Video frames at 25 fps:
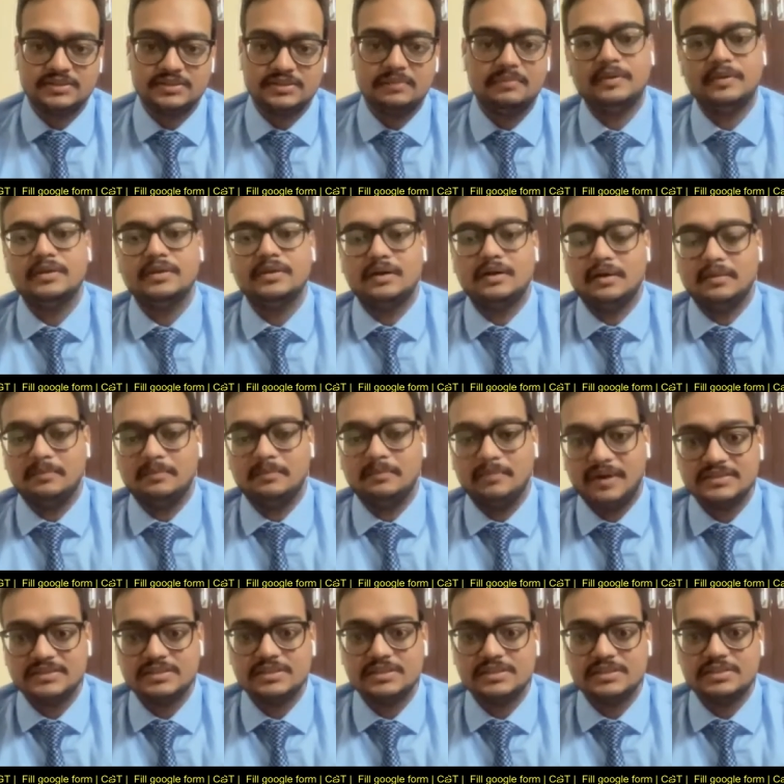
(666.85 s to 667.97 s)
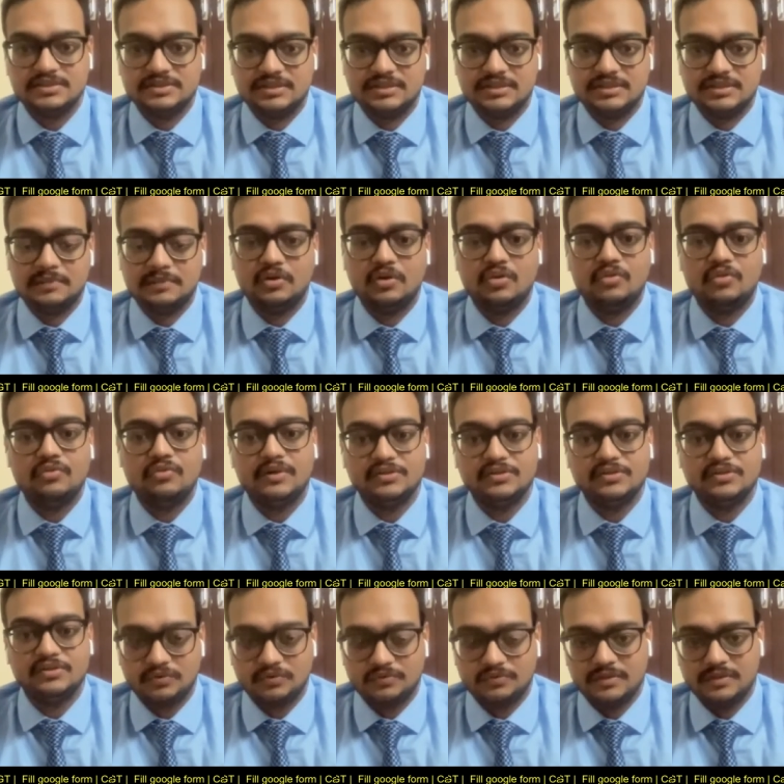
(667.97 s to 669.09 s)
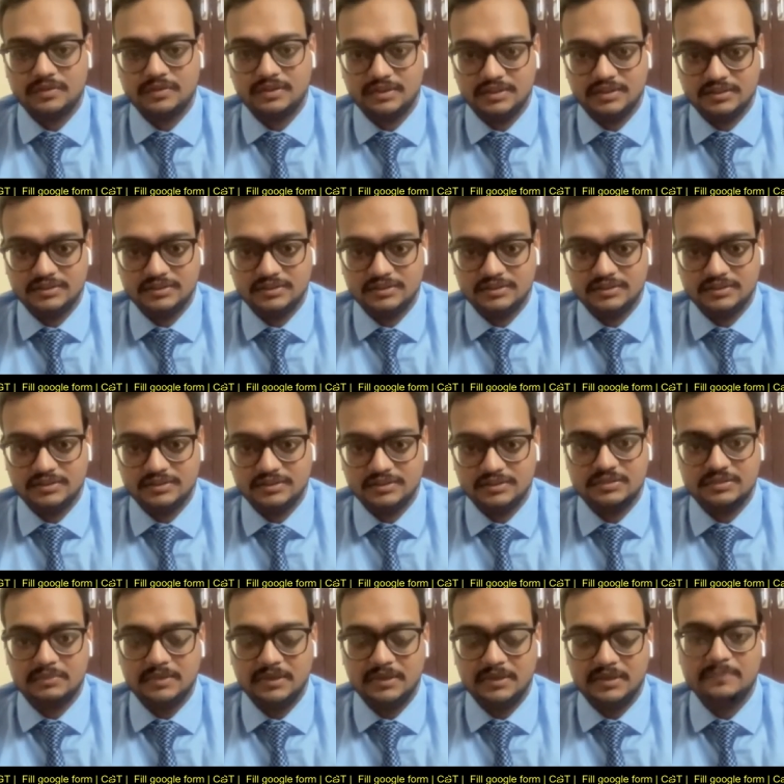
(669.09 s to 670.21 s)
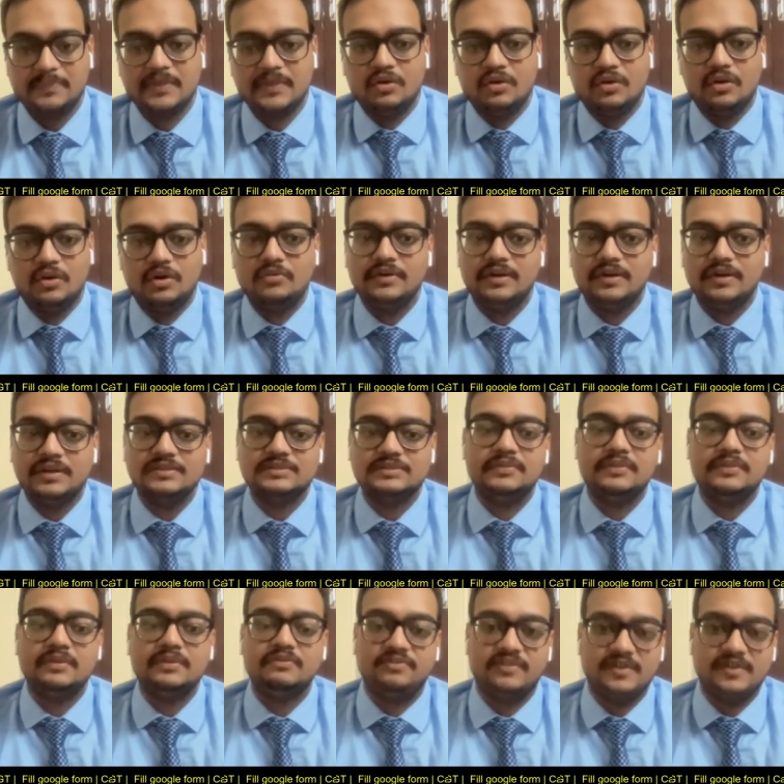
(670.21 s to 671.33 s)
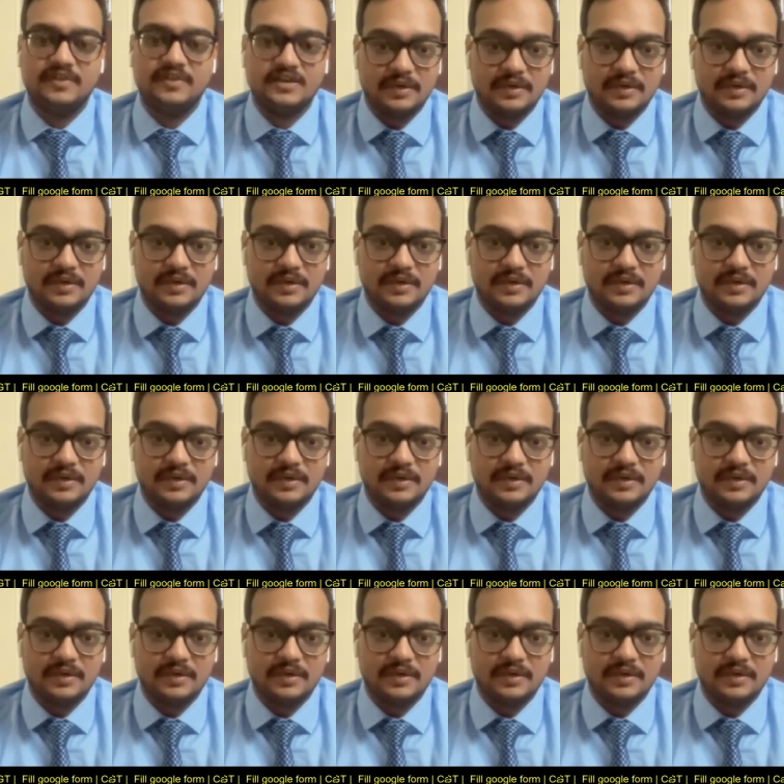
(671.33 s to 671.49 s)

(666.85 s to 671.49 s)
That's why the bigger system become a, a margin is stable or worse of the instability,